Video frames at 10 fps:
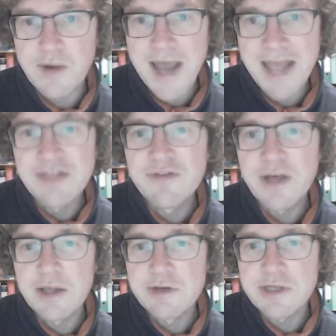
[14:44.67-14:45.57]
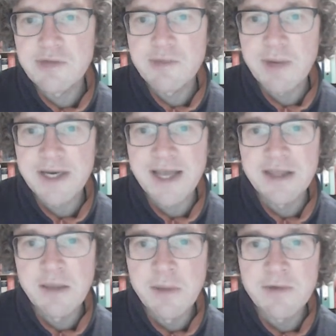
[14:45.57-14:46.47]
end values that we might end
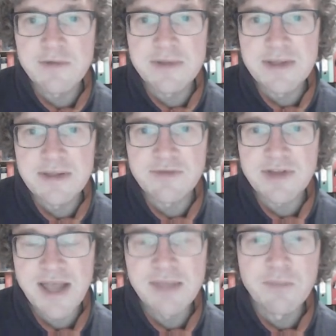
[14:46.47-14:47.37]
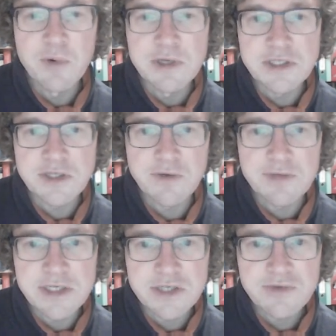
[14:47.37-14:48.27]
up with, different endpoints of
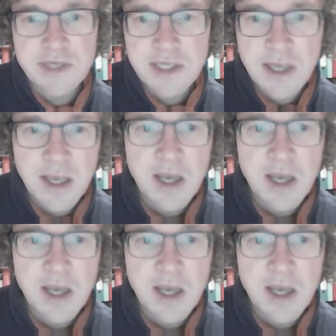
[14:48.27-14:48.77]
this tree,